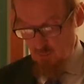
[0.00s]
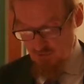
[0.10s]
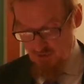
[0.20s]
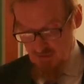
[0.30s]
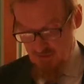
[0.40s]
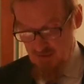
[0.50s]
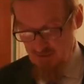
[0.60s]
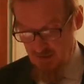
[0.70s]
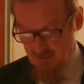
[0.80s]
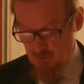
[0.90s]
was another
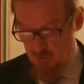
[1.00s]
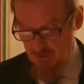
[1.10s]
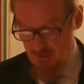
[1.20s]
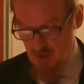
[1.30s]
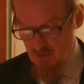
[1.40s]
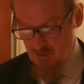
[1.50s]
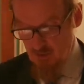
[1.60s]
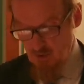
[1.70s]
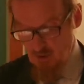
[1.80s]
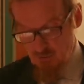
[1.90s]
Herat polymath
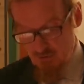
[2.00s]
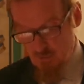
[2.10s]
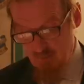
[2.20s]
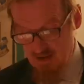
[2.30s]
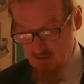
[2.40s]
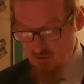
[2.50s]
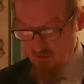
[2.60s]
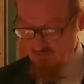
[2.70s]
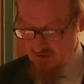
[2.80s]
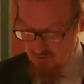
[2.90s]
who wrote a manual
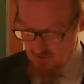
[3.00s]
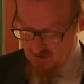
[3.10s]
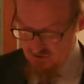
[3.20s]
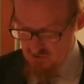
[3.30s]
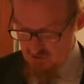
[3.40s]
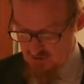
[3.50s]
of irrigation